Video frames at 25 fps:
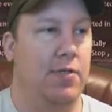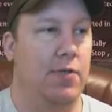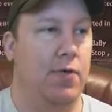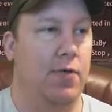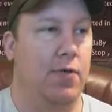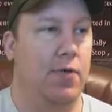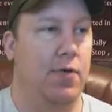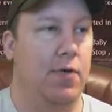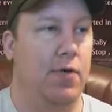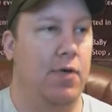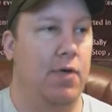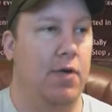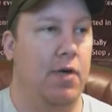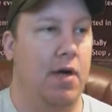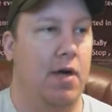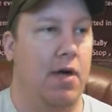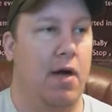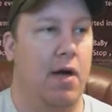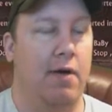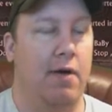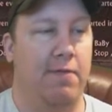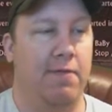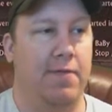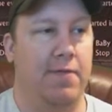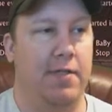your
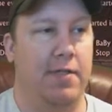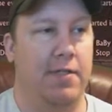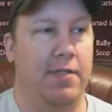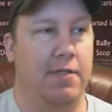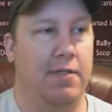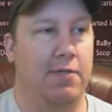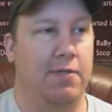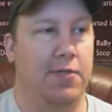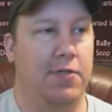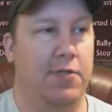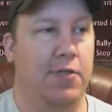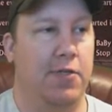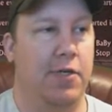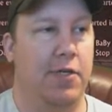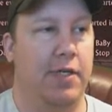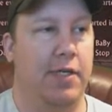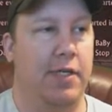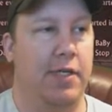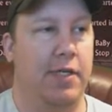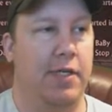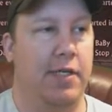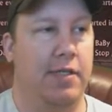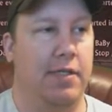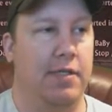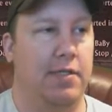offensive
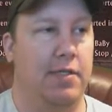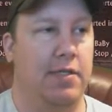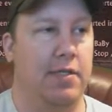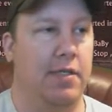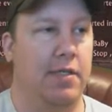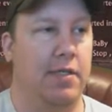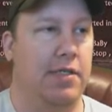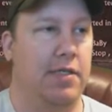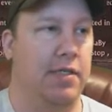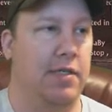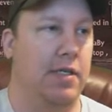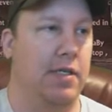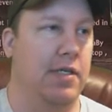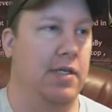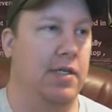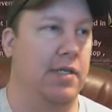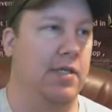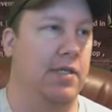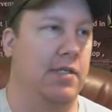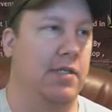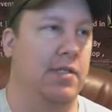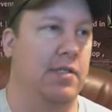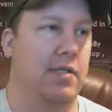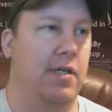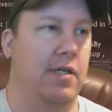trees, such
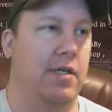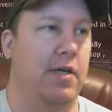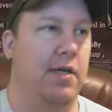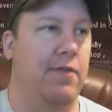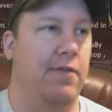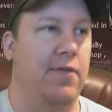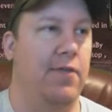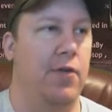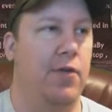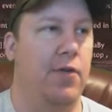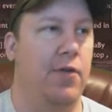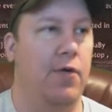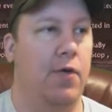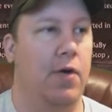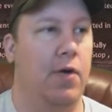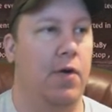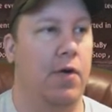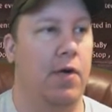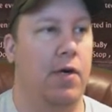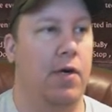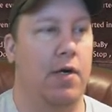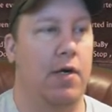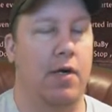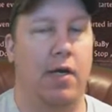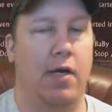as if you
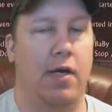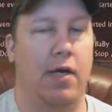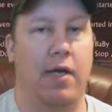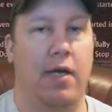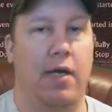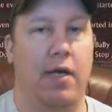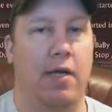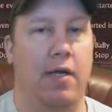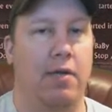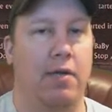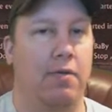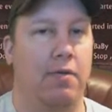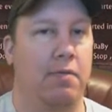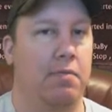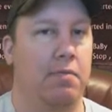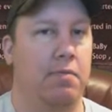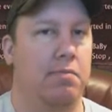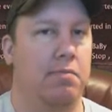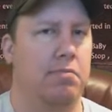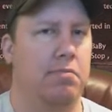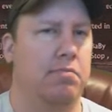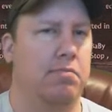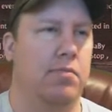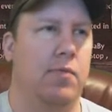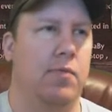are a
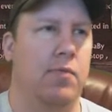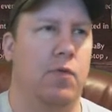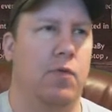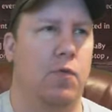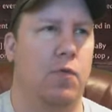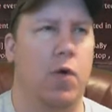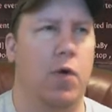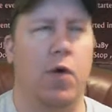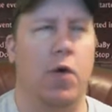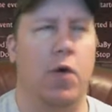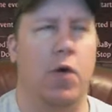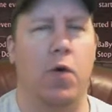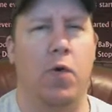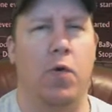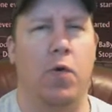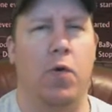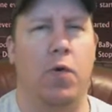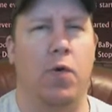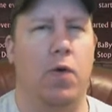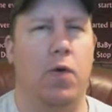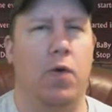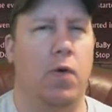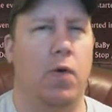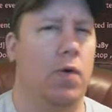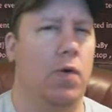
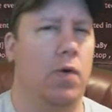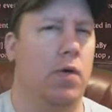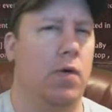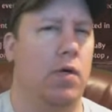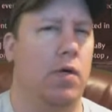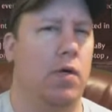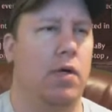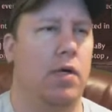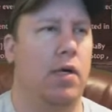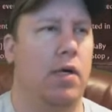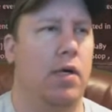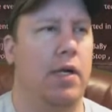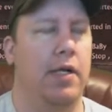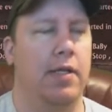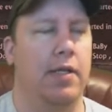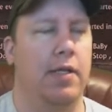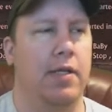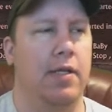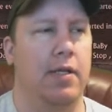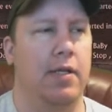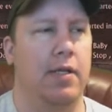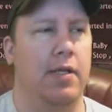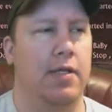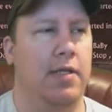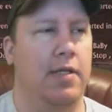Rogue or
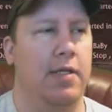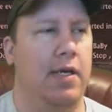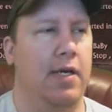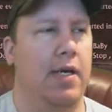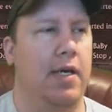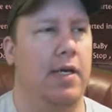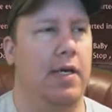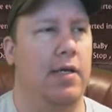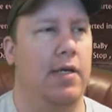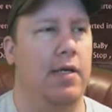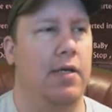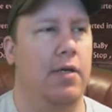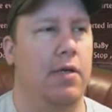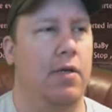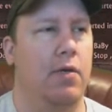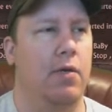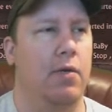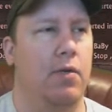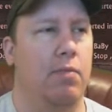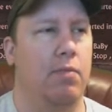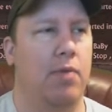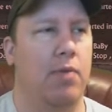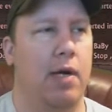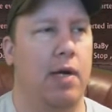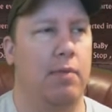anything like that,
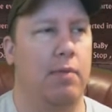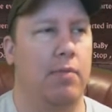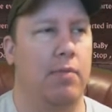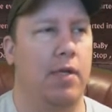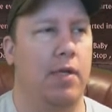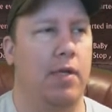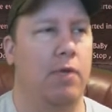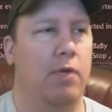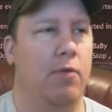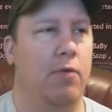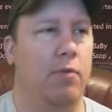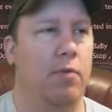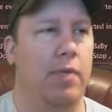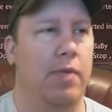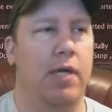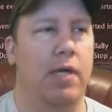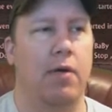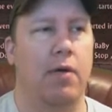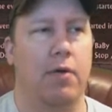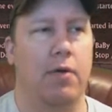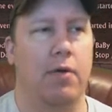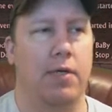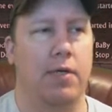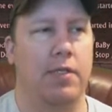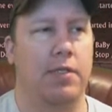you probably will be
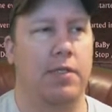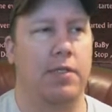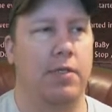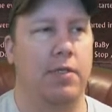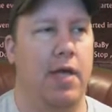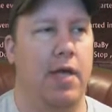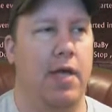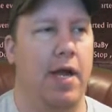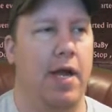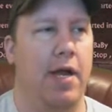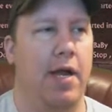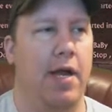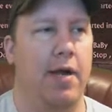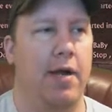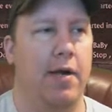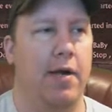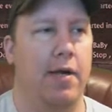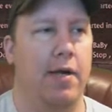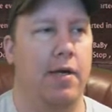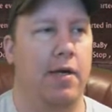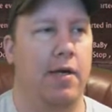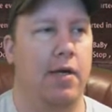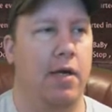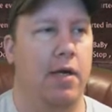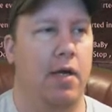going into the
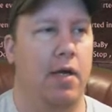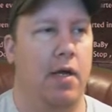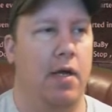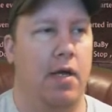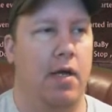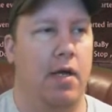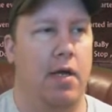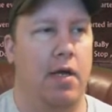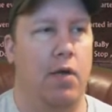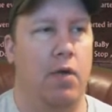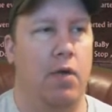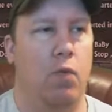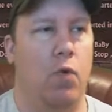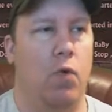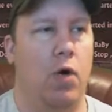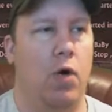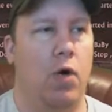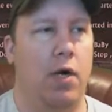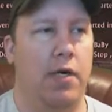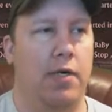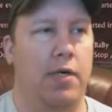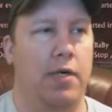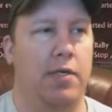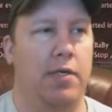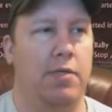air and
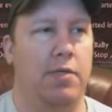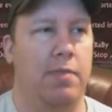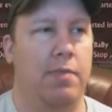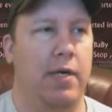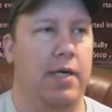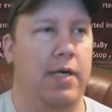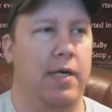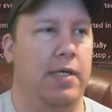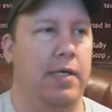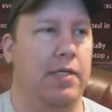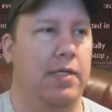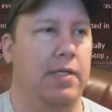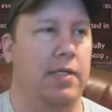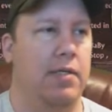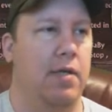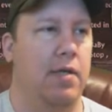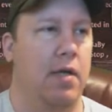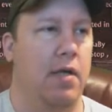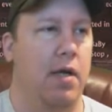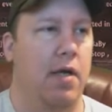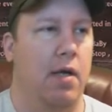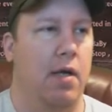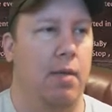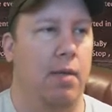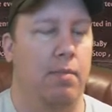water specs.
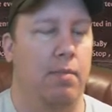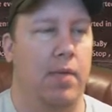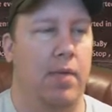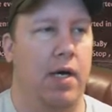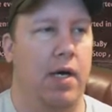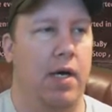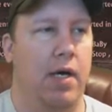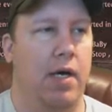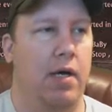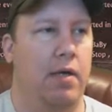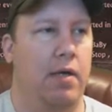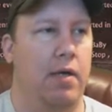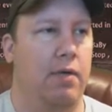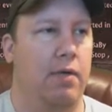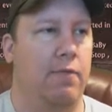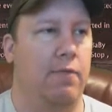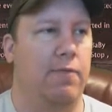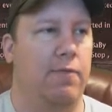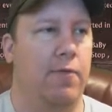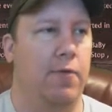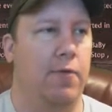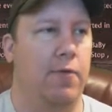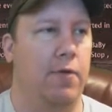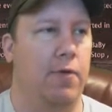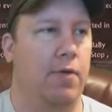But
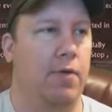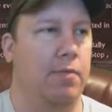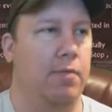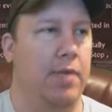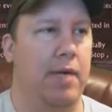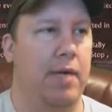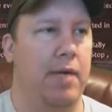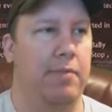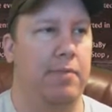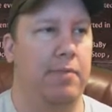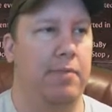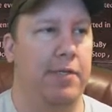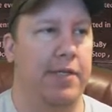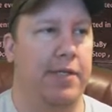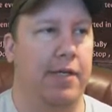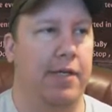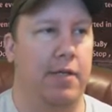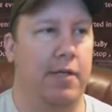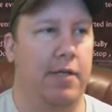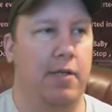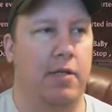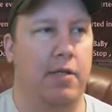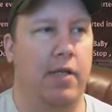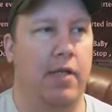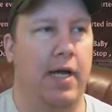for my
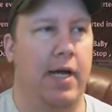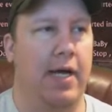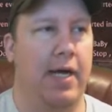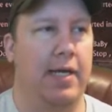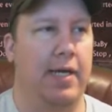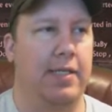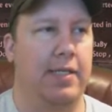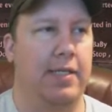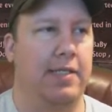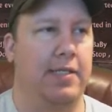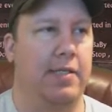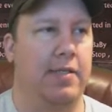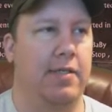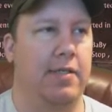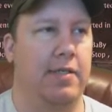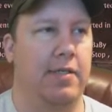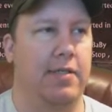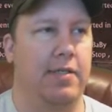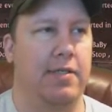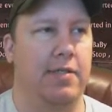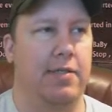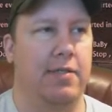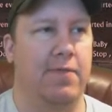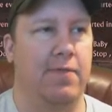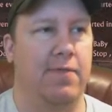particular class,
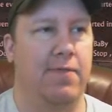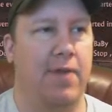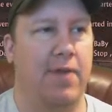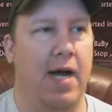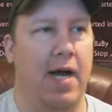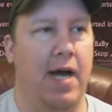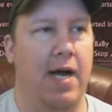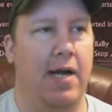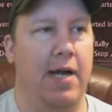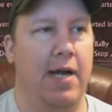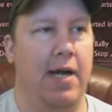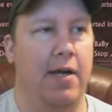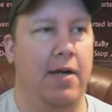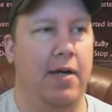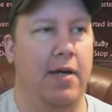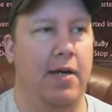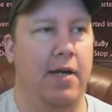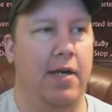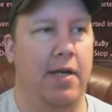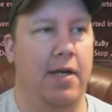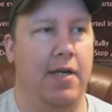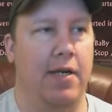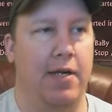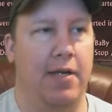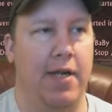it's fire
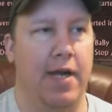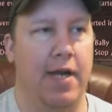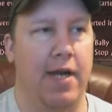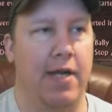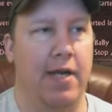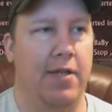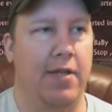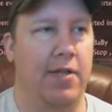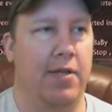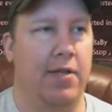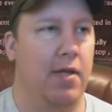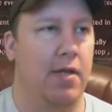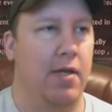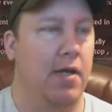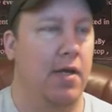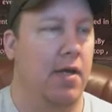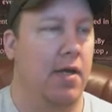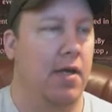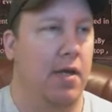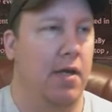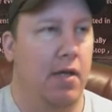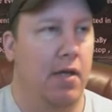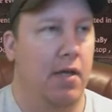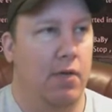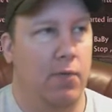and death,
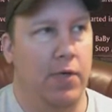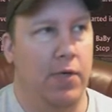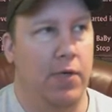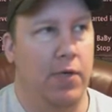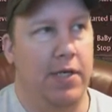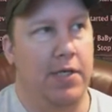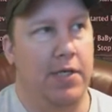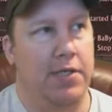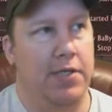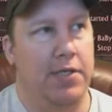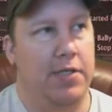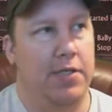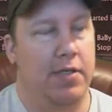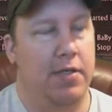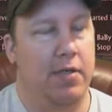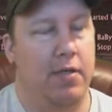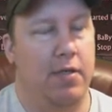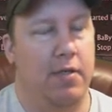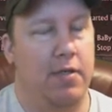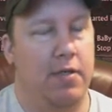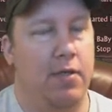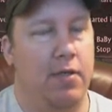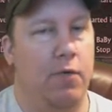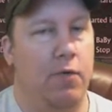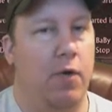which
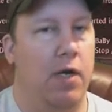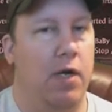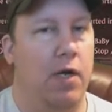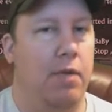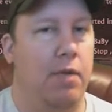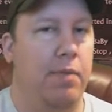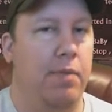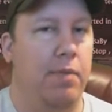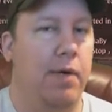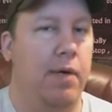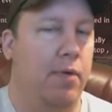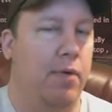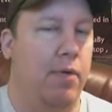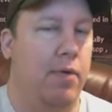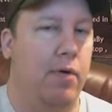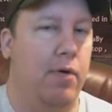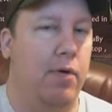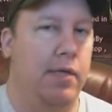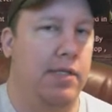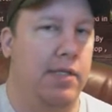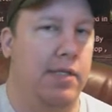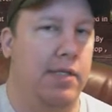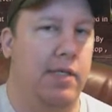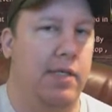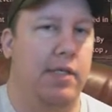you want to put
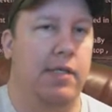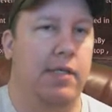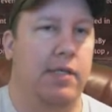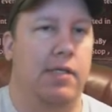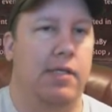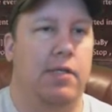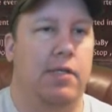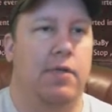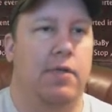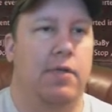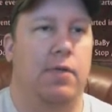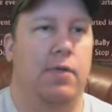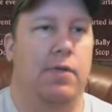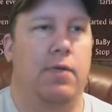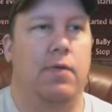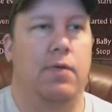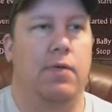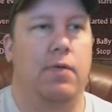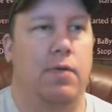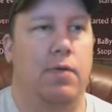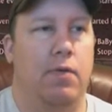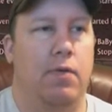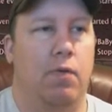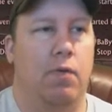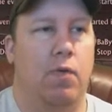points
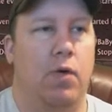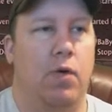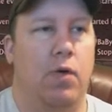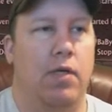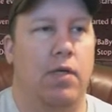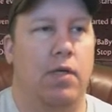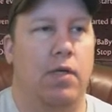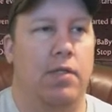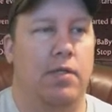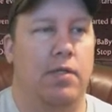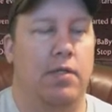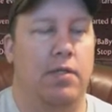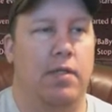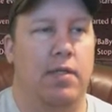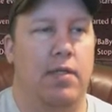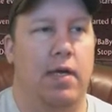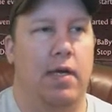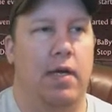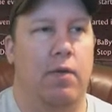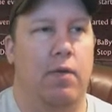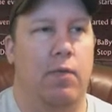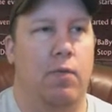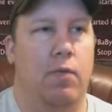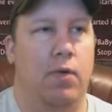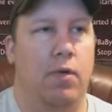into the ones
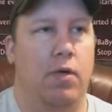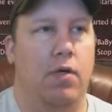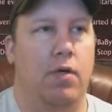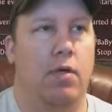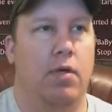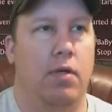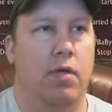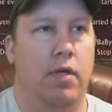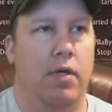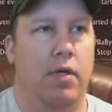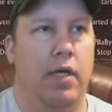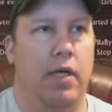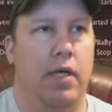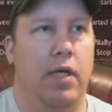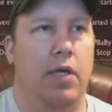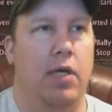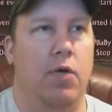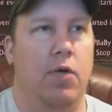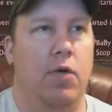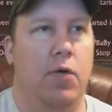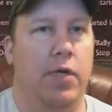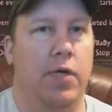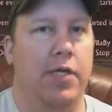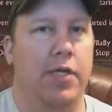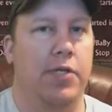that will
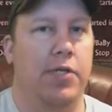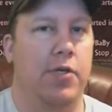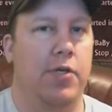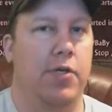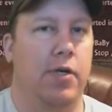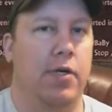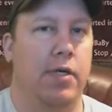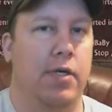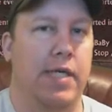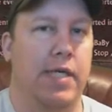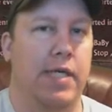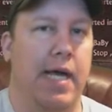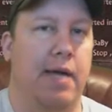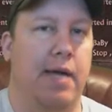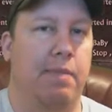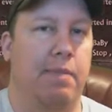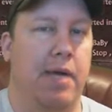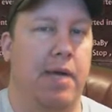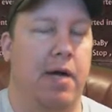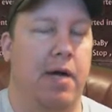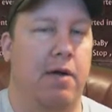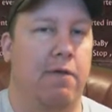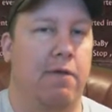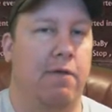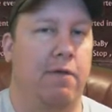increase your attack
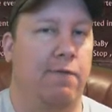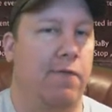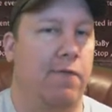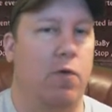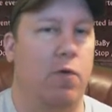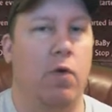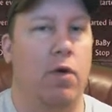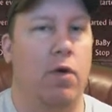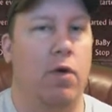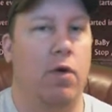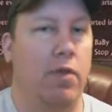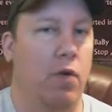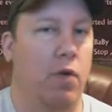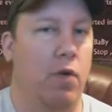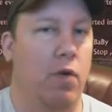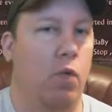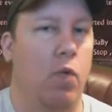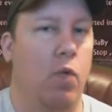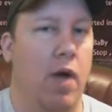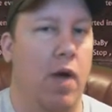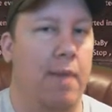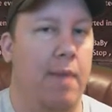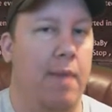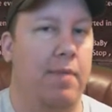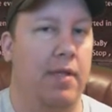power for the
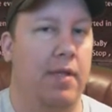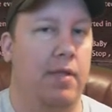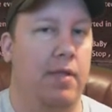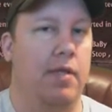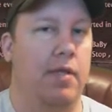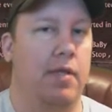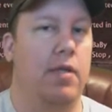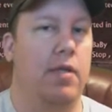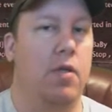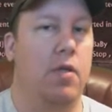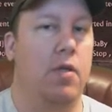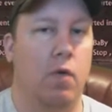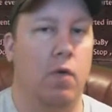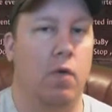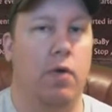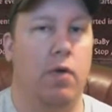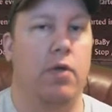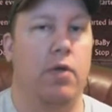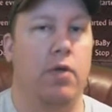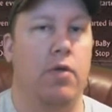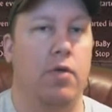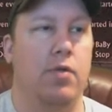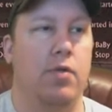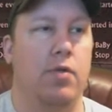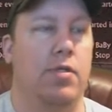weapon that you are
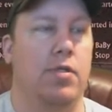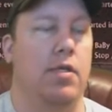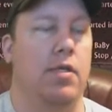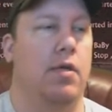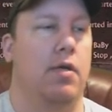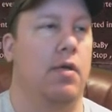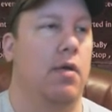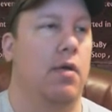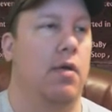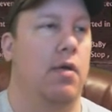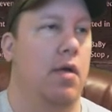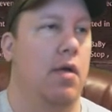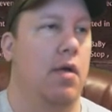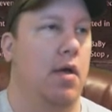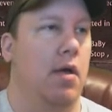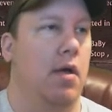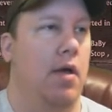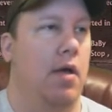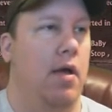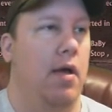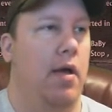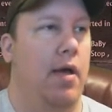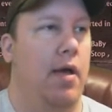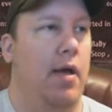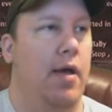using.
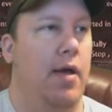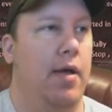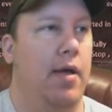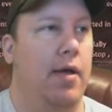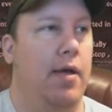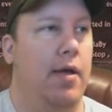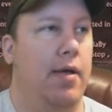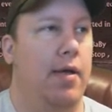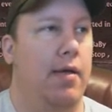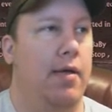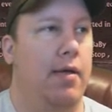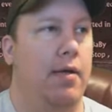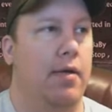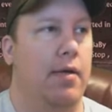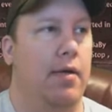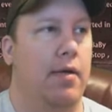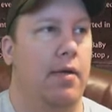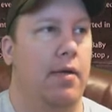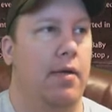And